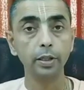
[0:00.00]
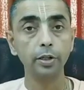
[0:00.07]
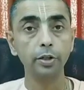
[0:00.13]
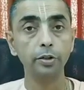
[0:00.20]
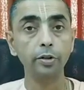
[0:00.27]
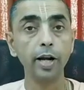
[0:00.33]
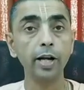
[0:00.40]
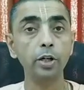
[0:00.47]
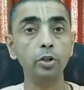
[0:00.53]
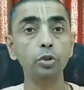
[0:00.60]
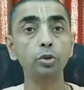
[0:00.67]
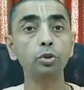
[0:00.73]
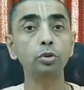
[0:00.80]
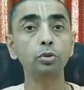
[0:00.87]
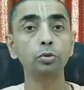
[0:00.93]
Try
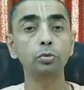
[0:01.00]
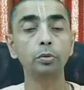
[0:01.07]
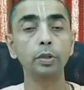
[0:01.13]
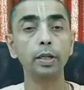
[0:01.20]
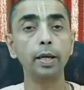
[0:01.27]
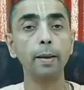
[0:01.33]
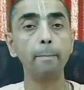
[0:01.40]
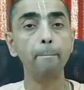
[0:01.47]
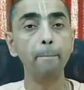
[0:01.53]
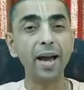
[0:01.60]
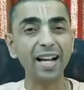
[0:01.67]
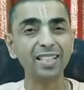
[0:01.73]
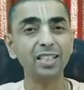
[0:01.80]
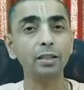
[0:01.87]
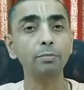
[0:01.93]
to
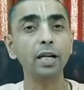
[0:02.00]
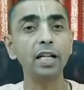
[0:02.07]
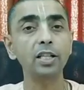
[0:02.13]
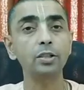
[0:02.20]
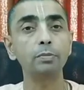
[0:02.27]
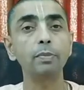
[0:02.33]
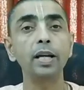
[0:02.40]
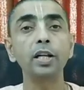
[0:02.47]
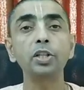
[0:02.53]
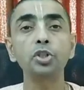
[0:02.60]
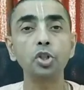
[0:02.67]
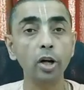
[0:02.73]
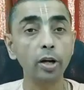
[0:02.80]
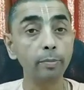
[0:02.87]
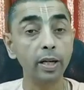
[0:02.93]
maximize my
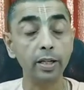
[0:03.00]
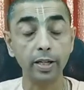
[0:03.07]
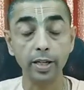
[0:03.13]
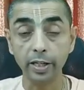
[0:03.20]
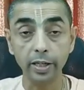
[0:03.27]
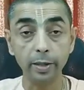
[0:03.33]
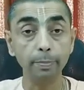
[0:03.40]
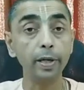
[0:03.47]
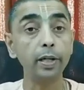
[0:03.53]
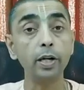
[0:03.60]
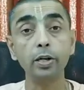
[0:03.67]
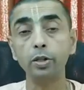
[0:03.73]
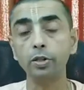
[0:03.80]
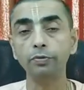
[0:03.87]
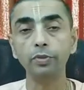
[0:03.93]
enjoyment
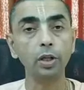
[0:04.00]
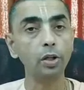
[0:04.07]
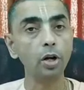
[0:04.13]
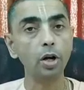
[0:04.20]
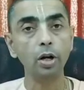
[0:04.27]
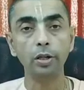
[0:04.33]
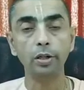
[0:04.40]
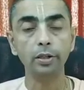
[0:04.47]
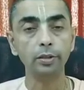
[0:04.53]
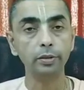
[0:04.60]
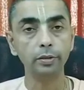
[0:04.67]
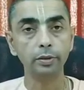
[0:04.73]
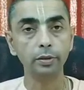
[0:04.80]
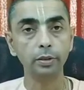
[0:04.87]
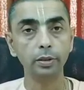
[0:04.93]
independent of the Lord.
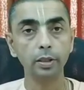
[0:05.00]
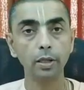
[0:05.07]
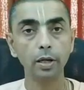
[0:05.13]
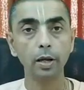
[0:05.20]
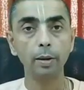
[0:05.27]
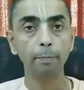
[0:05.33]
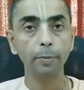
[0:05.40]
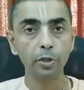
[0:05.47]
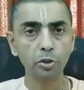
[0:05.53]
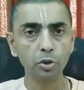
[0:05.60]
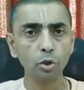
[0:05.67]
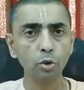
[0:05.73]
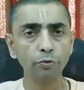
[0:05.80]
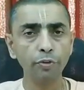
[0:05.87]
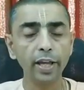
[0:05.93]

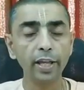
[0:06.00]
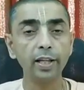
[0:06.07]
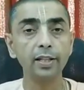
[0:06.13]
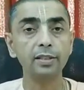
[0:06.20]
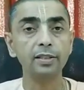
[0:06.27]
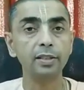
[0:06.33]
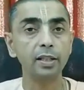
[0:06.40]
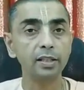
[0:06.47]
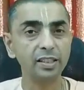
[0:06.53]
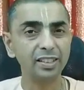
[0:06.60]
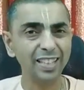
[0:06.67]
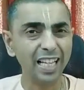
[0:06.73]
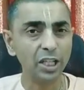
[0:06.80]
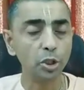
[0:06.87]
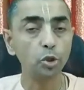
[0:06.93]
Pursue various
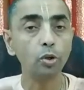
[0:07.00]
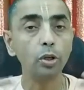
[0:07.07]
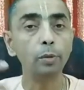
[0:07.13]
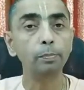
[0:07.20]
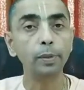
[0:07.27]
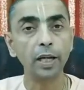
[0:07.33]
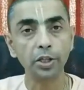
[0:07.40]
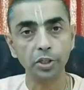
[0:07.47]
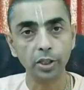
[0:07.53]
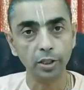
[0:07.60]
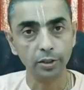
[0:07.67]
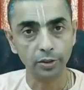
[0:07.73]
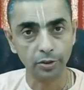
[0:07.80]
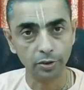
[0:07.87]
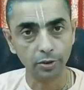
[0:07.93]
sensual
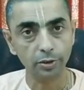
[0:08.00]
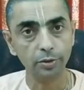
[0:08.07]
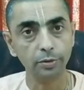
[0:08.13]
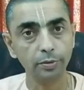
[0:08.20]
pleasures,